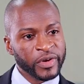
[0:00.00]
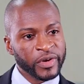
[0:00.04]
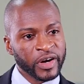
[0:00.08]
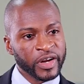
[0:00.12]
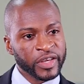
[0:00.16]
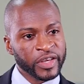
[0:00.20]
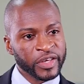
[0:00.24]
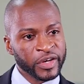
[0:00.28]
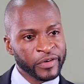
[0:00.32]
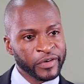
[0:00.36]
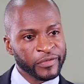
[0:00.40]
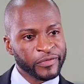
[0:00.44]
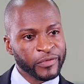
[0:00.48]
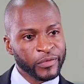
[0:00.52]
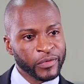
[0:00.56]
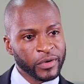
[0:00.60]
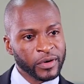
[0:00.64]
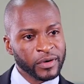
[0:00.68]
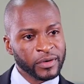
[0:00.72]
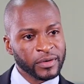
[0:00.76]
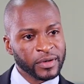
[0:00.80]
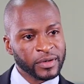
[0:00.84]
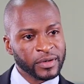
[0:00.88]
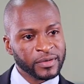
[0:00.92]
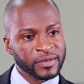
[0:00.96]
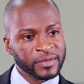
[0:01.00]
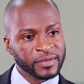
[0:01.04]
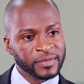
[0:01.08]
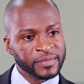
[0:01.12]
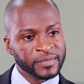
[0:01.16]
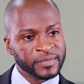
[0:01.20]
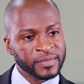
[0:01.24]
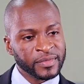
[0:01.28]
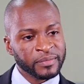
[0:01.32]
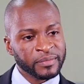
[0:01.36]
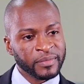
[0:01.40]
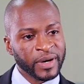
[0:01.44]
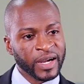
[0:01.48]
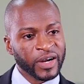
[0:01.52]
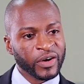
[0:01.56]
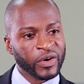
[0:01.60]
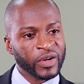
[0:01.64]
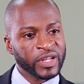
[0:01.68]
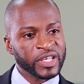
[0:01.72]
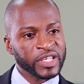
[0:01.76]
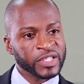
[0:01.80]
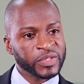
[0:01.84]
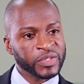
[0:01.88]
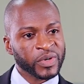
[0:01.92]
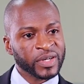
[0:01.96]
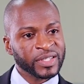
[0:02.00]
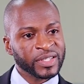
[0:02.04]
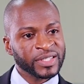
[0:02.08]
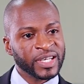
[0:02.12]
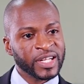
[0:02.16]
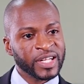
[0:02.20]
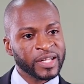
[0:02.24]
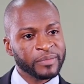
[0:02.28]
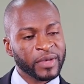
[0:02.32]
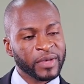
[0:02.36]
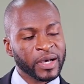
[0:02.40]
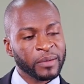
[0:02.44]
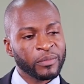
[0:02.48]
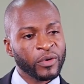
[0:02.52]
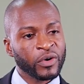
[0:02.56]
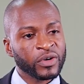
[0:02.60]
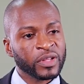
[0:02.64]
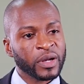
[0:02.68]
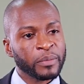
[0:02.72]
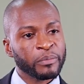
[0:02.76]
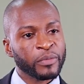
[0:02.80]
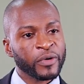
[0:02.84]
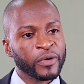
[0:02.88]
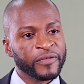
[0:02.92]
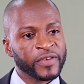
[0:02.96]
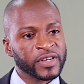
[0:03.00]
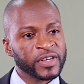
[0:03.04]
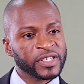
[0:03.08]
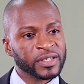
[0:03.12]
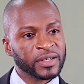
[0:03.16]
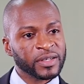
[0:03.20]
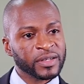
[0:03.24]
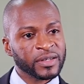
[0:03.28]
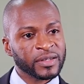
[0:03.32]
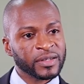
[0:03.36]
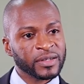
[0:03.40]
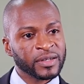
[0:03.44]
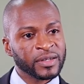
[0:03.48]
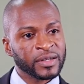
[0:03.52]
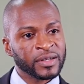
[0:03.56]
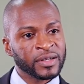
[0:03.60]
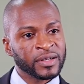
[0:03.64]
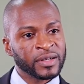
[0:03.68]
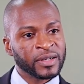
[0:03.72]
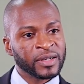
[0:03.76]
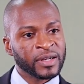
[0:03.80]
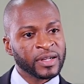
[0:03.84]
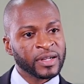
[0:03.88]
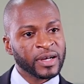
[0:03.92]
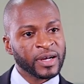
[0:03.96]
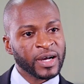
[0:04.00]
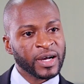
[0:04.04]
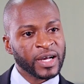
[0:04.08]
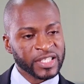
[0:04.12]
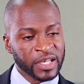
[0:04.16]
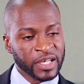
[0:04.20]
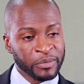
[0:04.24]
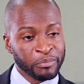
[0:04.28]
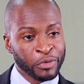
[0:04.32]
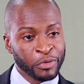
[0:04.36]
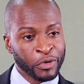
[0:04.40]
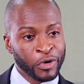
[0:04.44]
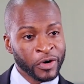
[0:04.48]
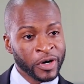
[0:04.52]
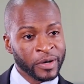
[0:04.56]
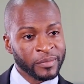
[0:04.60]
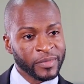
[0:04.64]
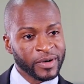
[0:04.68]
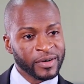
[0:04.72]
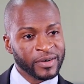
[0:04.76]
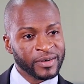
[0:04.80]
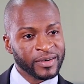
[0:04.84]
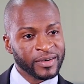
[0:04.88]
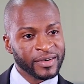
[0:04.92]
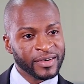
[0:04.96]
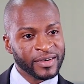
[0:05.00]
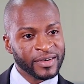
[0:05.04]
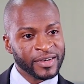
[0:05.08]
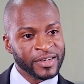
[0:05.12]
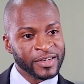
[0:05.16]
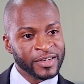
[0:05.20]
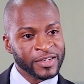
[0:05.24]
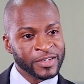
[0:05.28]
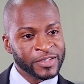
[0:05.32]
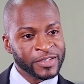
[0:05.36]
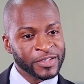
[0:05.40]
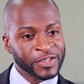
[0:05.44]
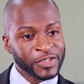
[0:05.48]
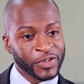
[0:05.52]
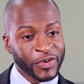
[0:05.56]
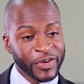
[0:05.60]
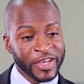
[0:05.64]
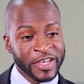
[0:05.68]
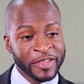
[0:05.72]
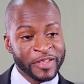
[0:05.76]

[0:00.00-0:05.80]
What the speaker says: 3 or year 4. My colleagues were telling me about a profession as a programmer. So